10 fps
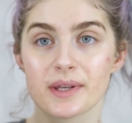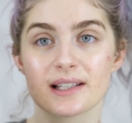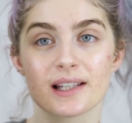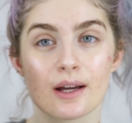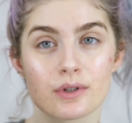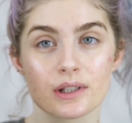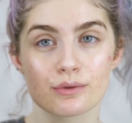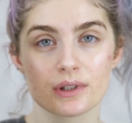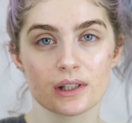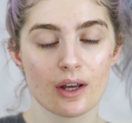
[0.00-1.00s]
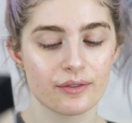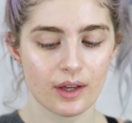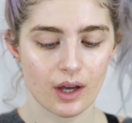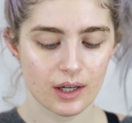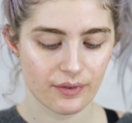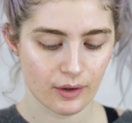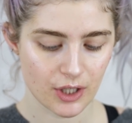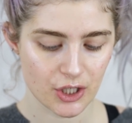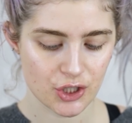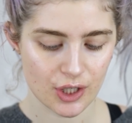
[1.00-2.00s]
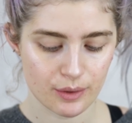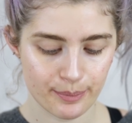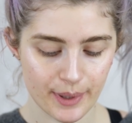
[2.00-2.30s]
basically, I really love the Huda foundation,